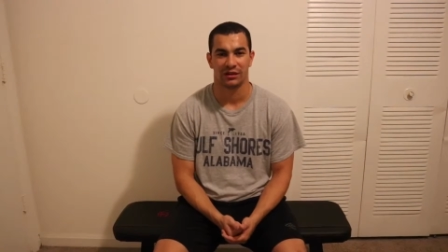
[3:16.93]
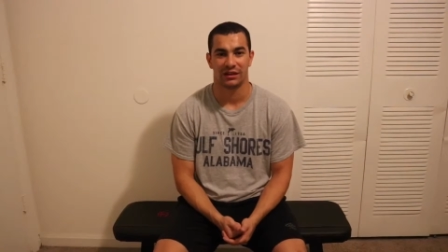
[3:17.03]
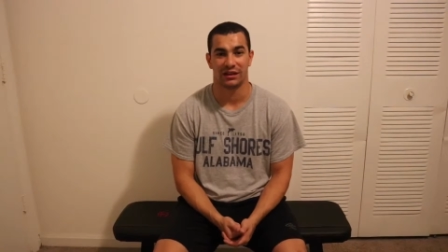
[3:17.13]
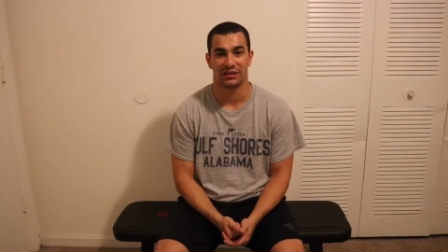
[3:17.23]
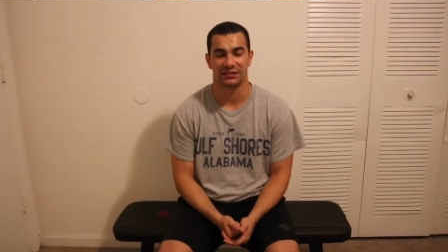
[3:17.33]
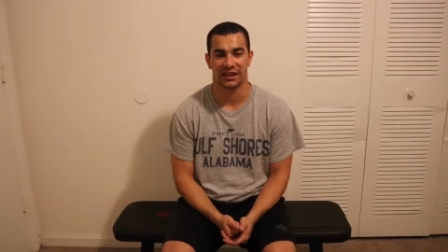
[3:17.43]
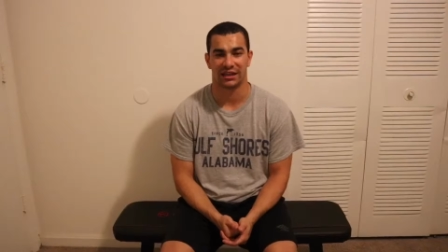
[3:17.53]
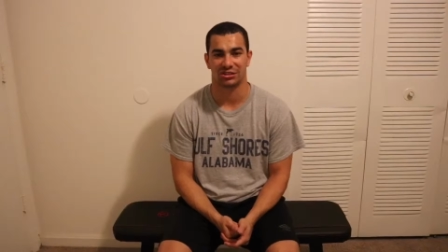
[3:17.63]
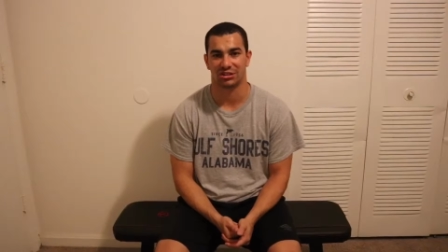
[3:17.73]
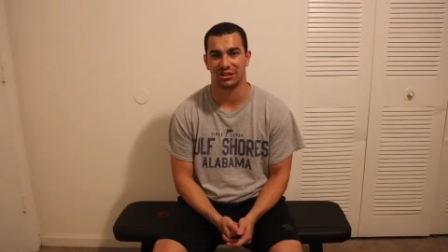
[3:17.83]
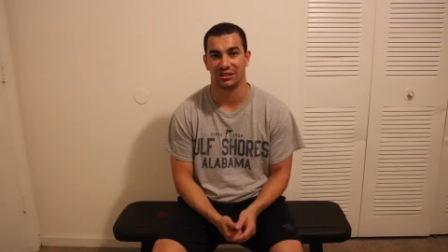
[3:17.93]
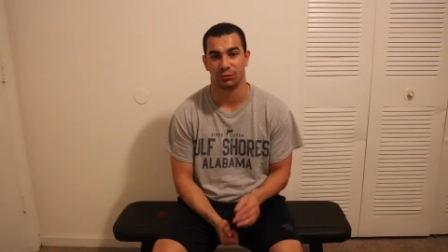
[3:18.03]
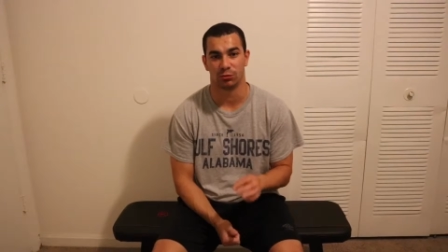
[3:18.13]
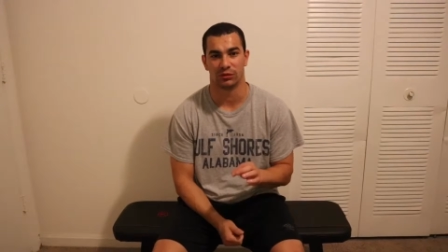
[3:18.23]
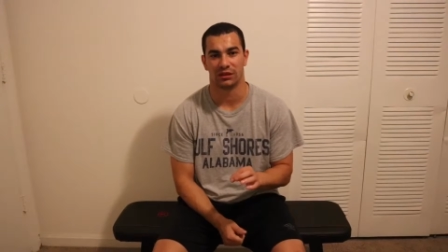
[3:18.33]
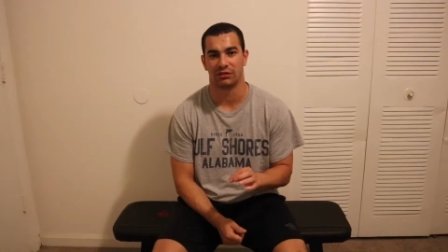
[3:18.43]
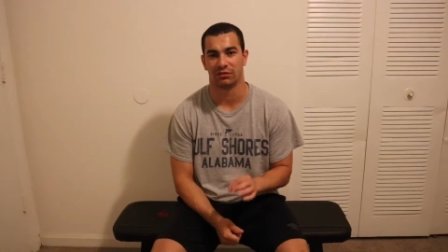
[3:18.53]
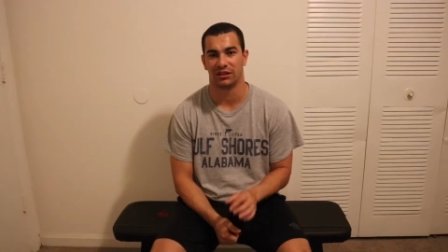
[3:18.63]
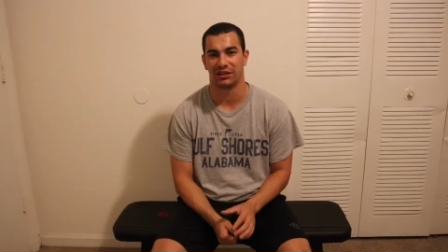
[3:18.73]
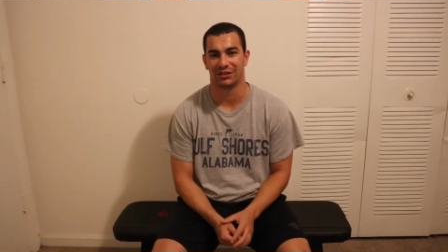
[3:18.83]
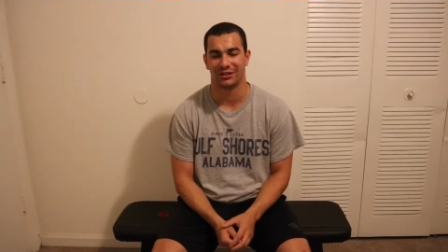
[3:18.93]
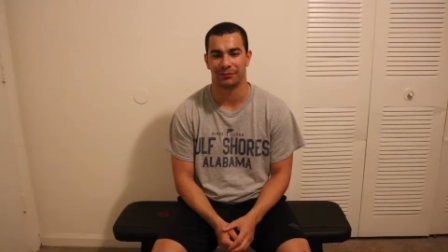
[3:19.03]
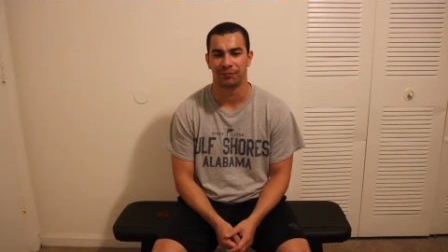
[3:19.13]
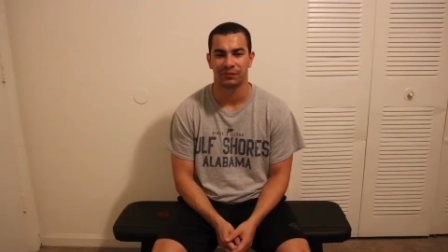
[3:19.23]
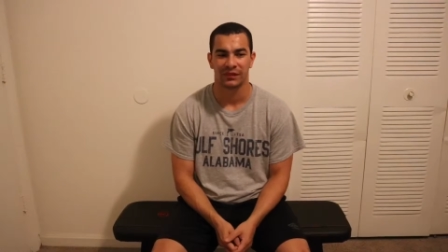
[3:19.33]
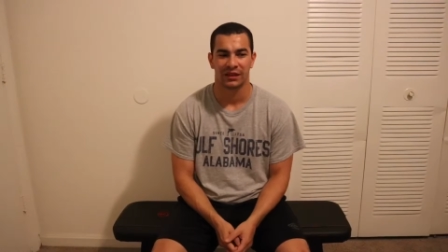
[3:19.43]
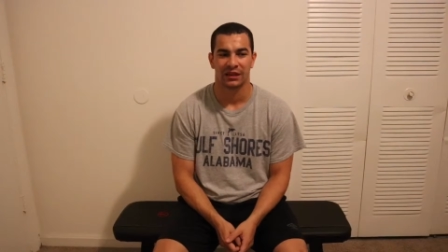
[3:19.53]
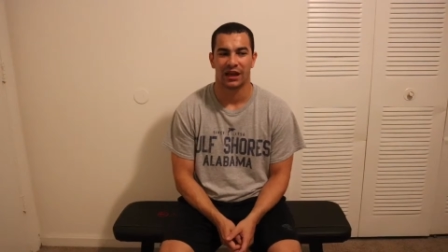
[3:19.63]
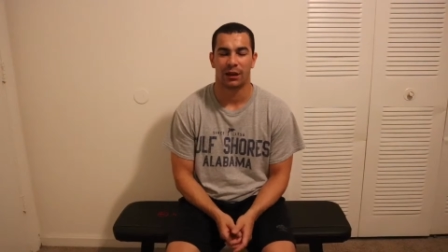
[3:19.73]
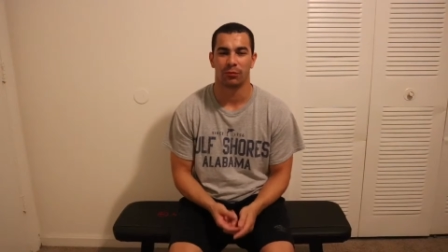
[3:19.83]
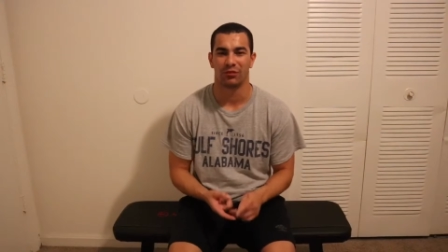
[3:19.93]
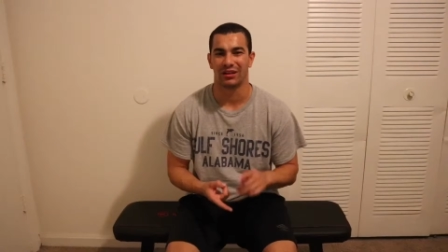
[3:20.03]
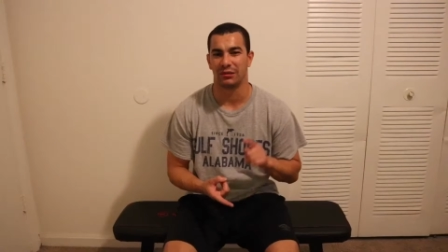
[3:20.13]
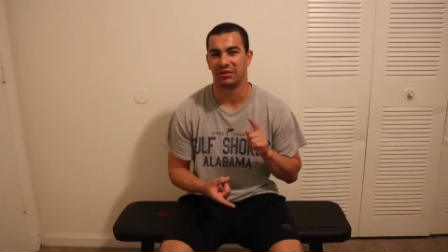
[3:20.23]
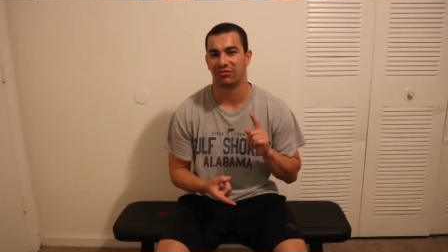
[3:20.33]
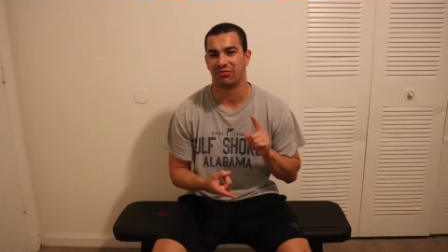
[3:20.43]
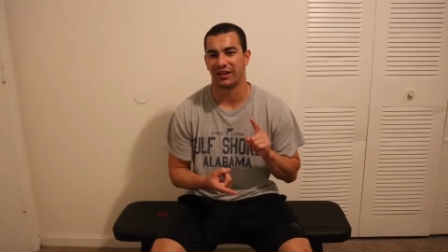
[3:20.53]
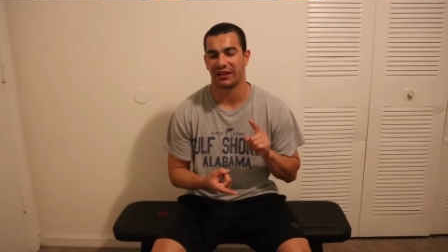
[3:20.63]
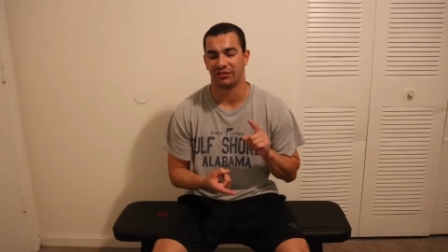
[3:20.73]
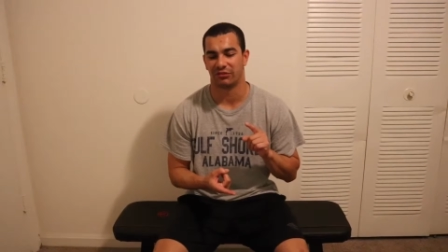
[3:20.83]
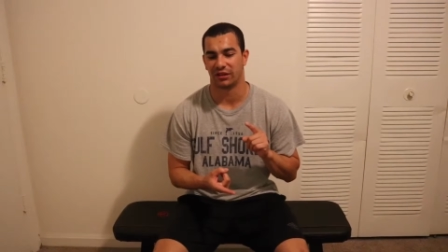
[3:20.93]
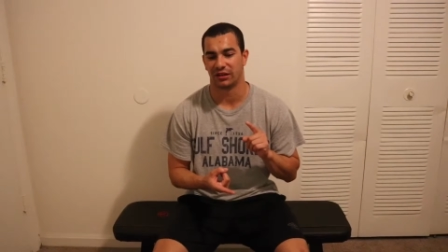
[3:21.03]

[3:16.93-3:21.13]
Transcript: and it's actually really, really good. I'm really big fan of